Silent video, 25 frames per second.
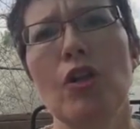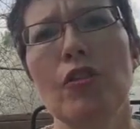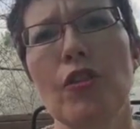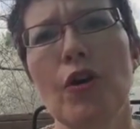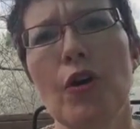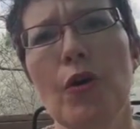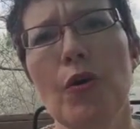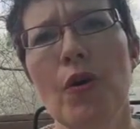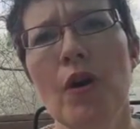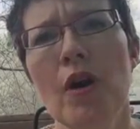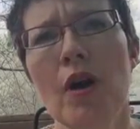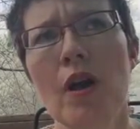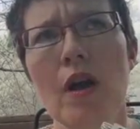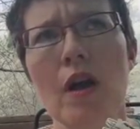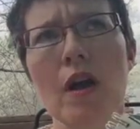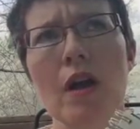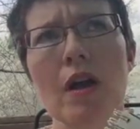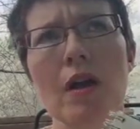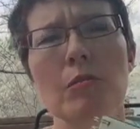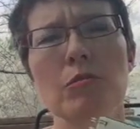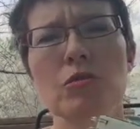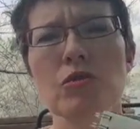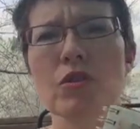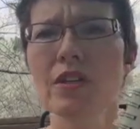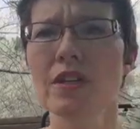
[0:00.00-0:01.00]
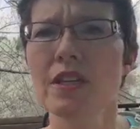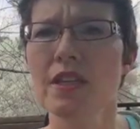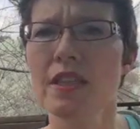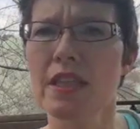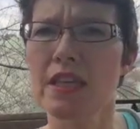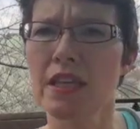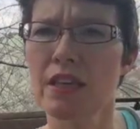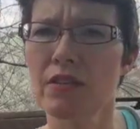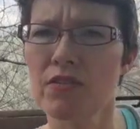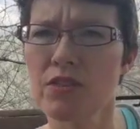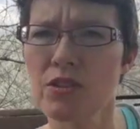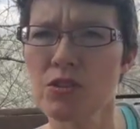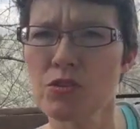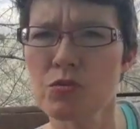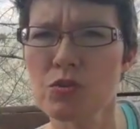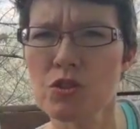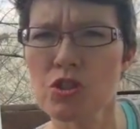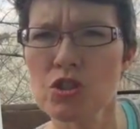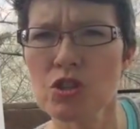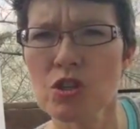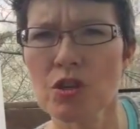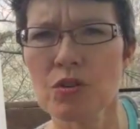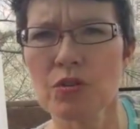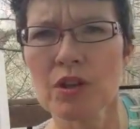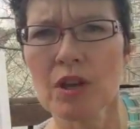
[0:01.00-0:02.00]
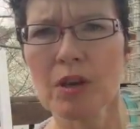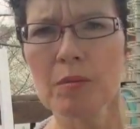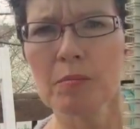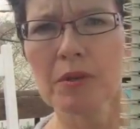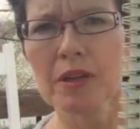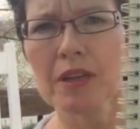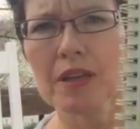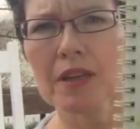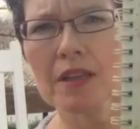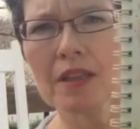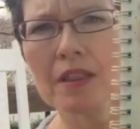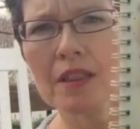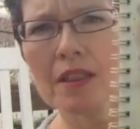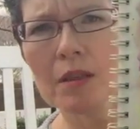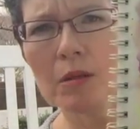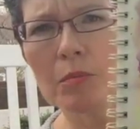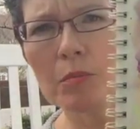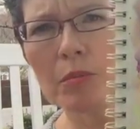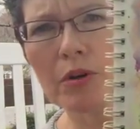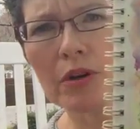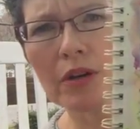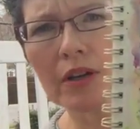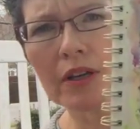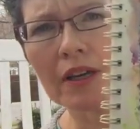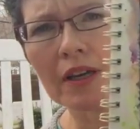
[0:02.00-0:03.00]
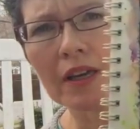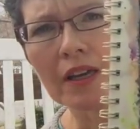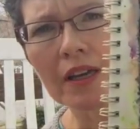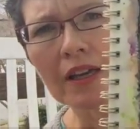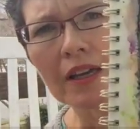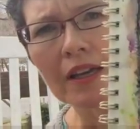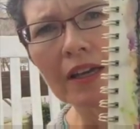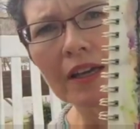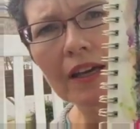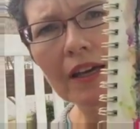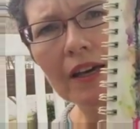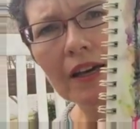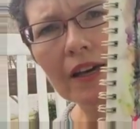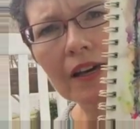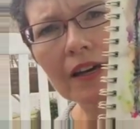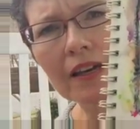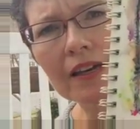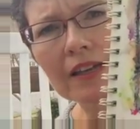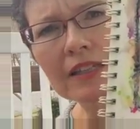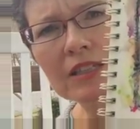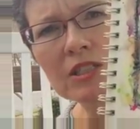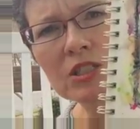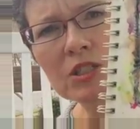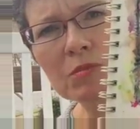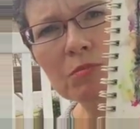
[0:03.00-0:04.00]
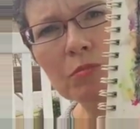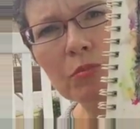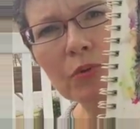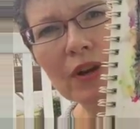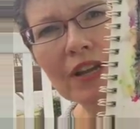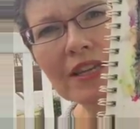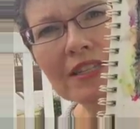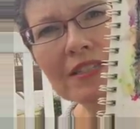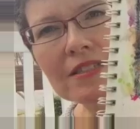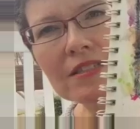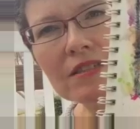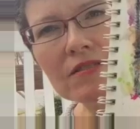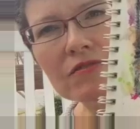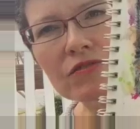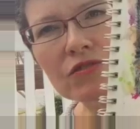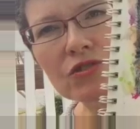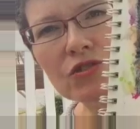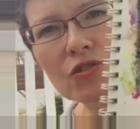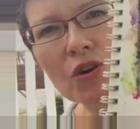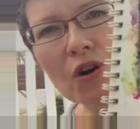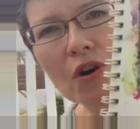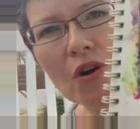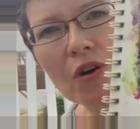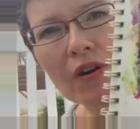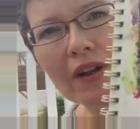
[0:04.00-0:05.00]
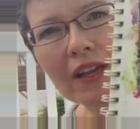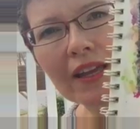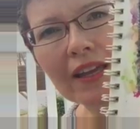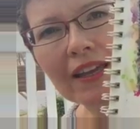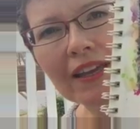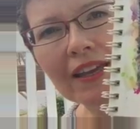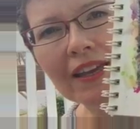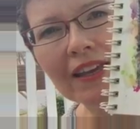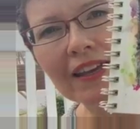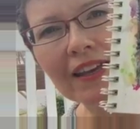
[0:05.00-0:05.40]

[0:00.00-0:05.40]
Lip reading: although I'm trying to think if this one showed up in the book. Expressive drawing